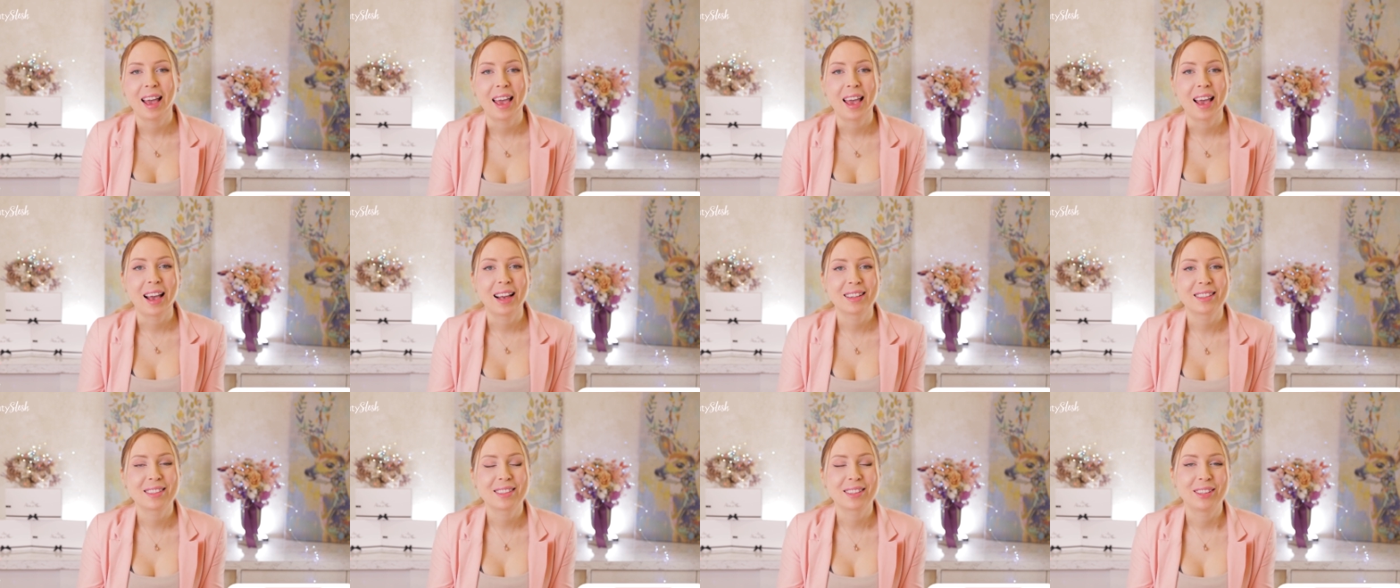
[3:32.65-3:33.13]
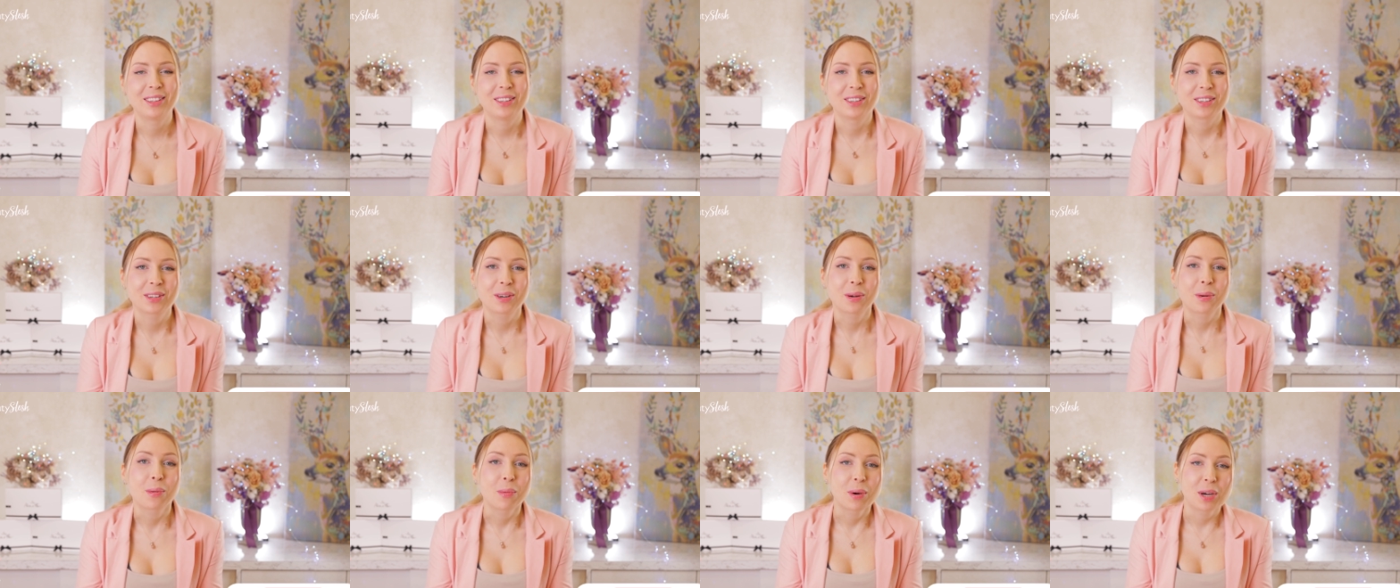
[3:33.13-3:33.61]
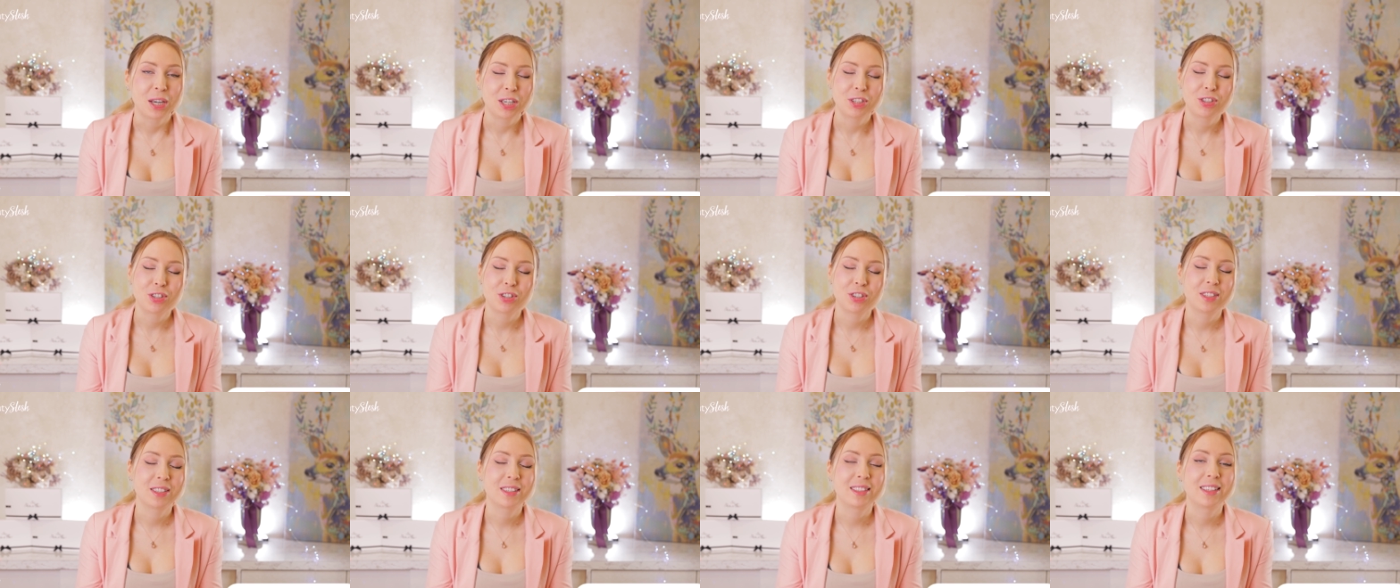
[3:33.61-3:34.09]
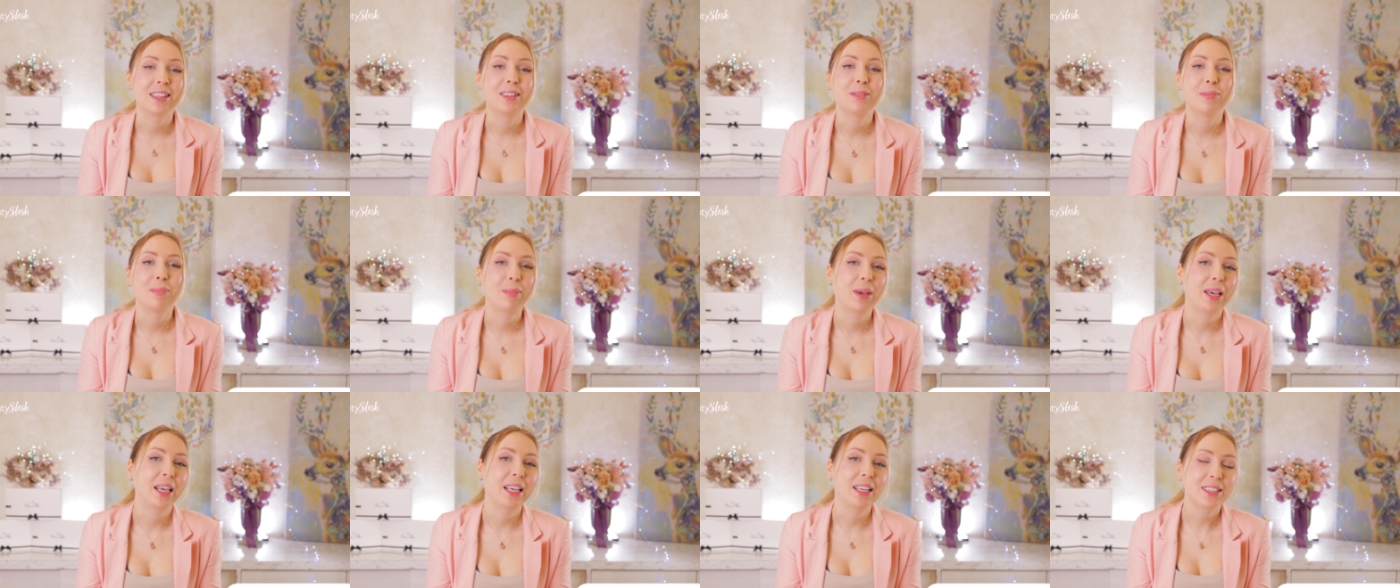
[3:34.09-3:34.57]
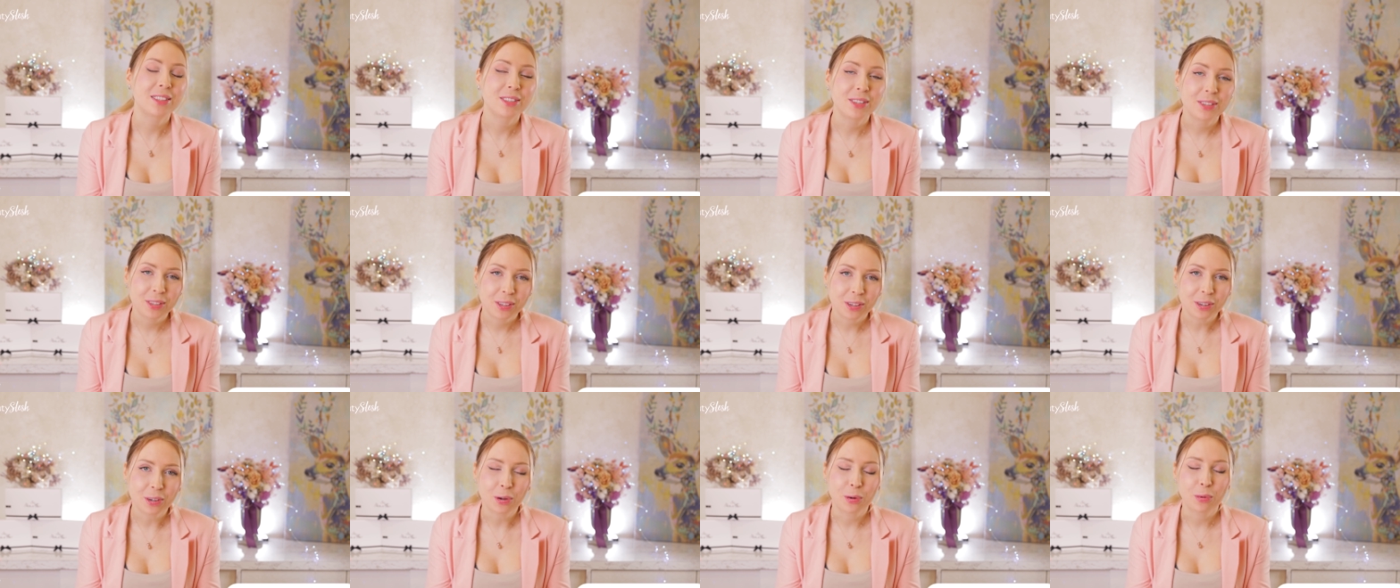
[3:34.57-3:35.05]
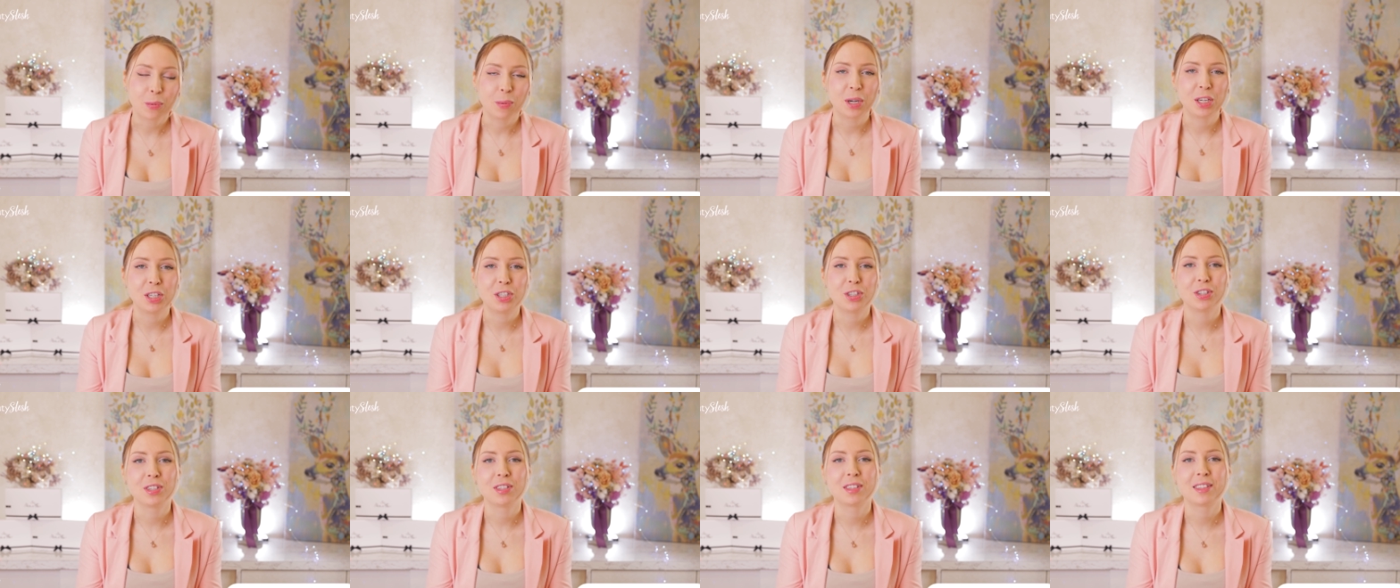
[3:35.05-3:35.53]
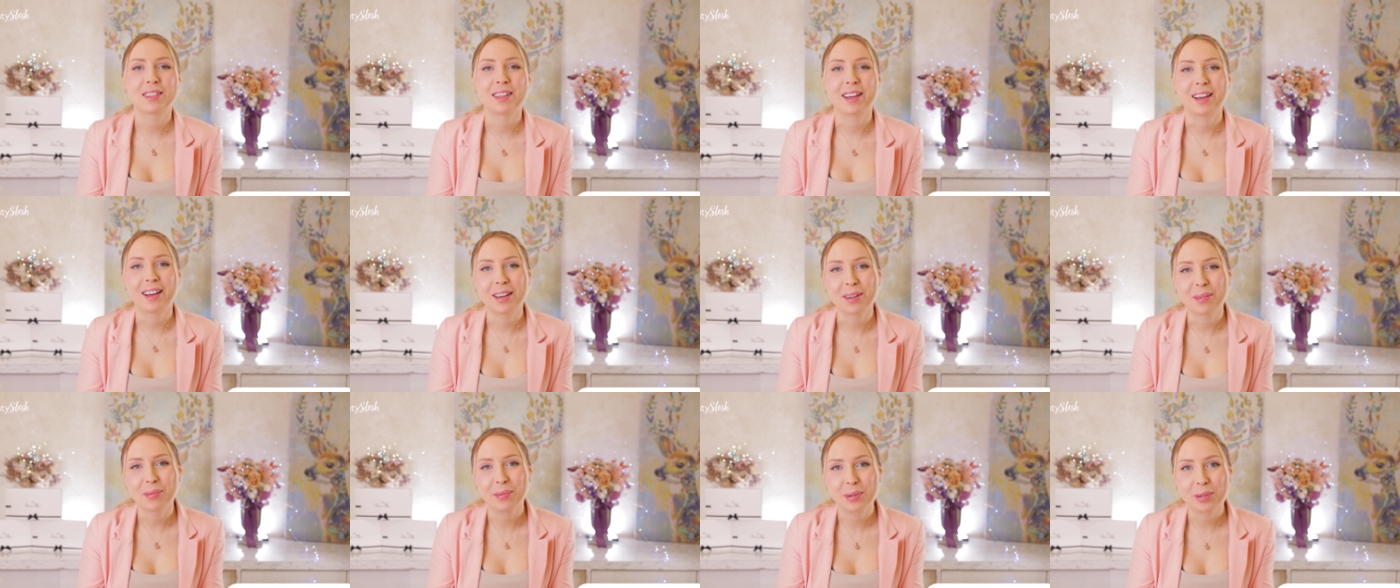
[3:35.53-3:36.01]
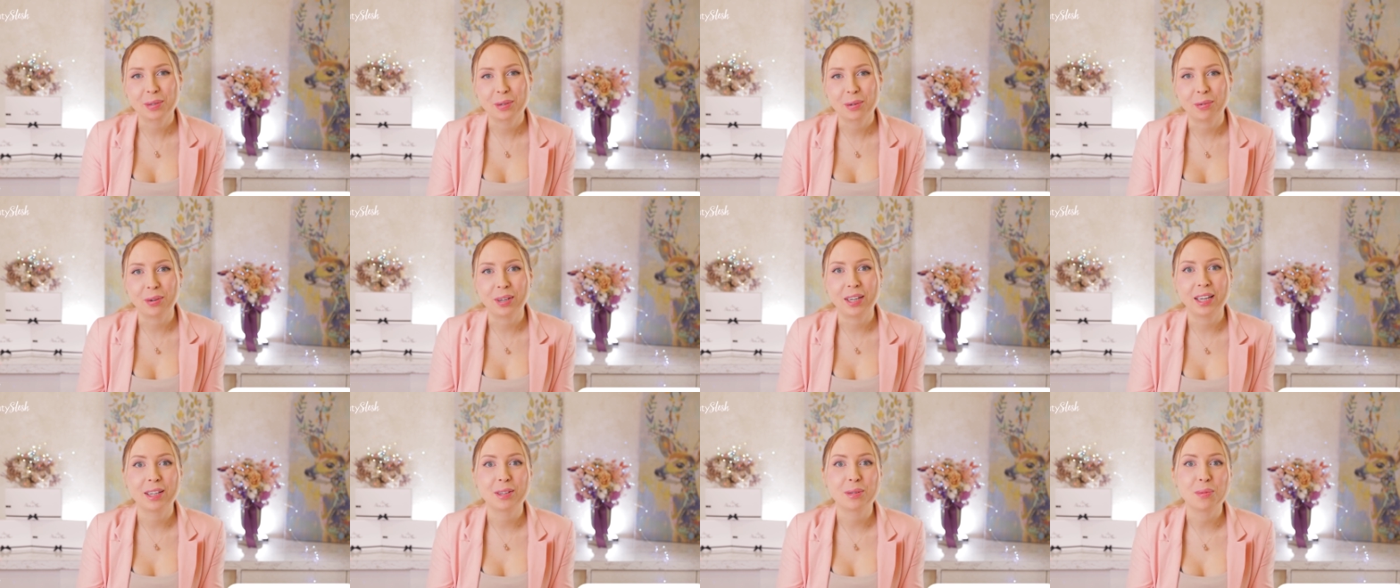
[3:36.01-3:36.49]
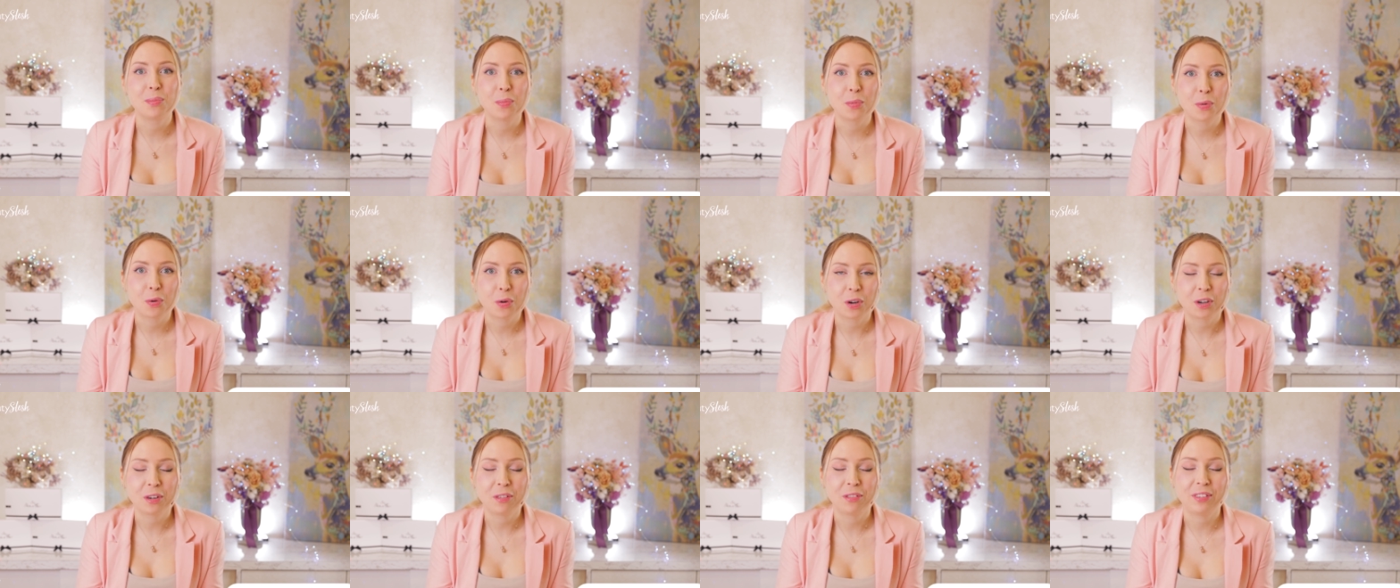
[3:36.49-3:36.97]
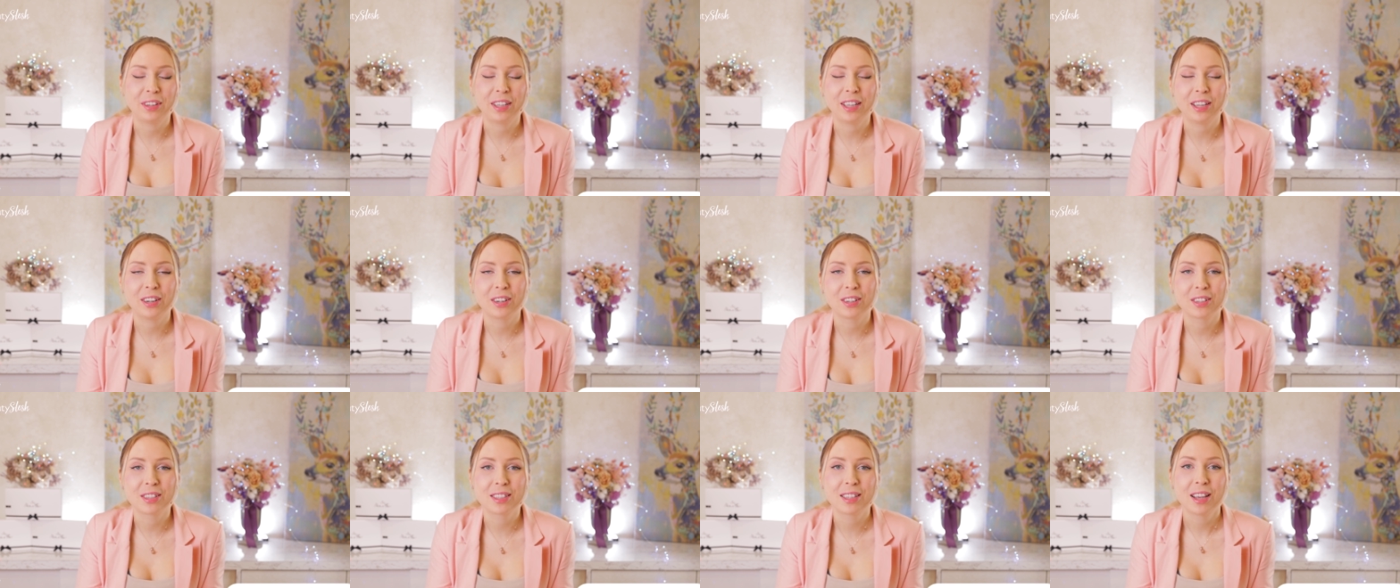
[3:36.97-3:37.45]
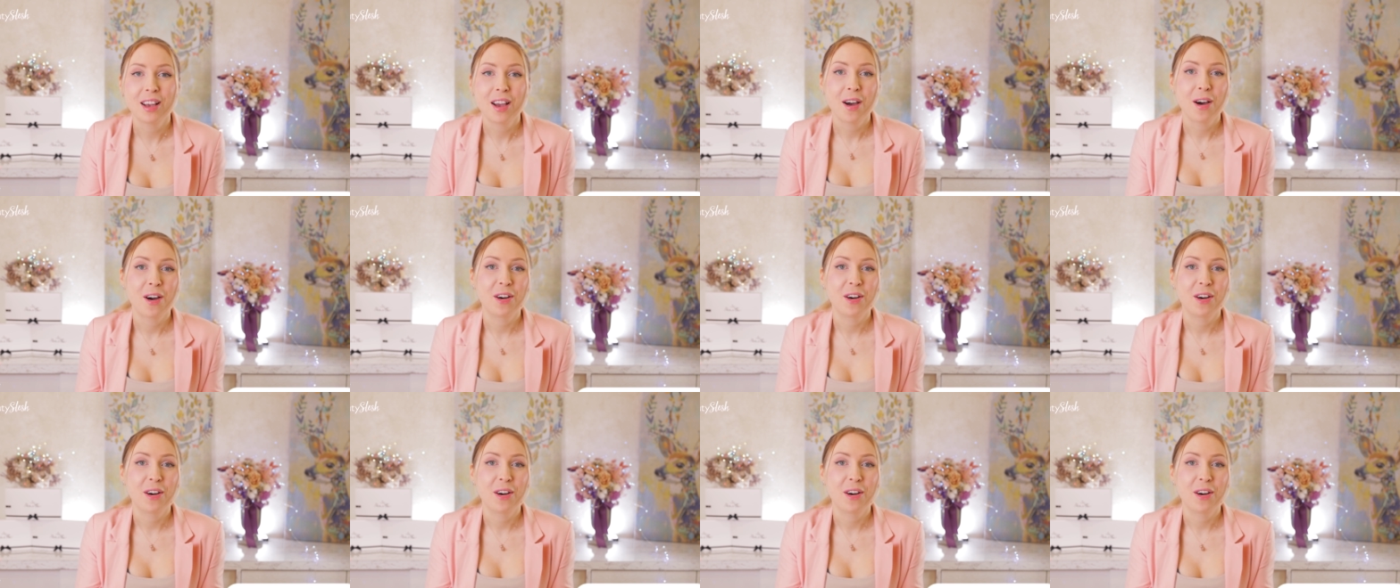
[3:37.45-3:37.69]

ask your questions and based on your questions I will create more videos